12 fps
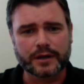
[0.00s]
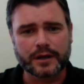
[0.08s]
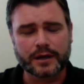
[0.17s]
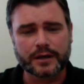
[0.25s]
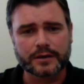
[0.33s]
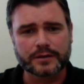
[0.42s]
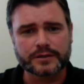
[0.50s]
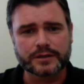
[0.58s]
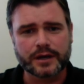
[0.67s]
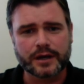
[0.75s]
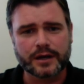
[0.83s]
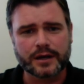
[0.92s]
and
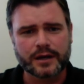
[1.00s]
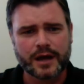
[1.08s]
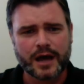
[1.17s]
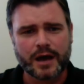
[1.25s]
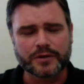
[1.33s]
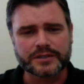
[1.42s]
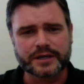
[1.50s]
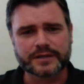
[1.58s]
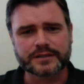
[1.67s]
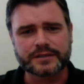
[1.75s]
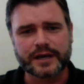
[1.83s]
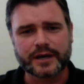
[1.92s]
uh, I wouldn't say
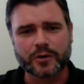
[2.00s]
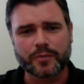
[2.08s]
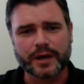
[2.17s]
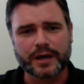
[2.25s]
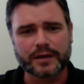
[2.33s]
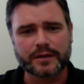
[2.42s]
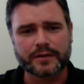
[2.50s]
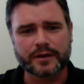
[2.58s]
it's a take or pay.